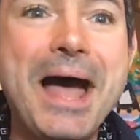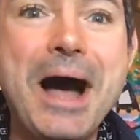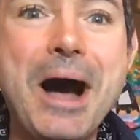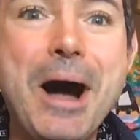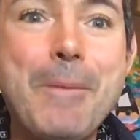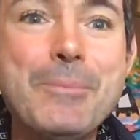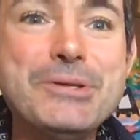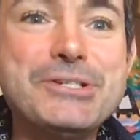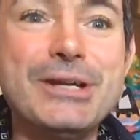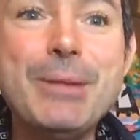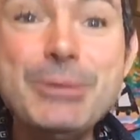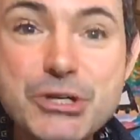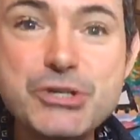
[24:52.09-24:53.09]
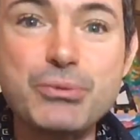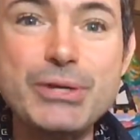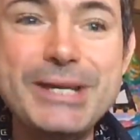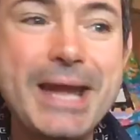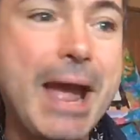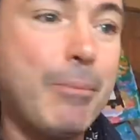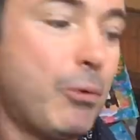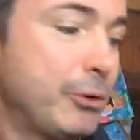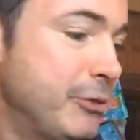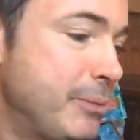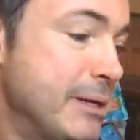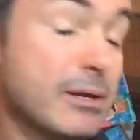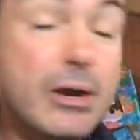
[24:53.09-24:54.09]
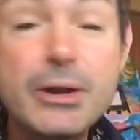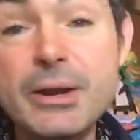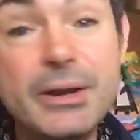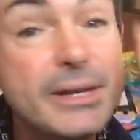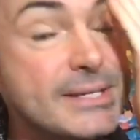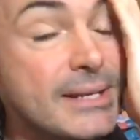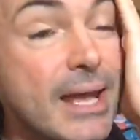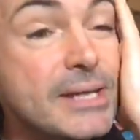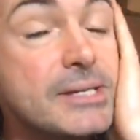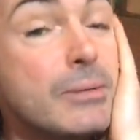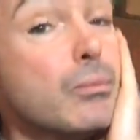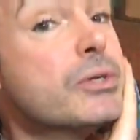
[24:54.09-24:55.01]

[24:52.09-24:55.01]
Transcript: So let me just recap what you've been learning in this lesson,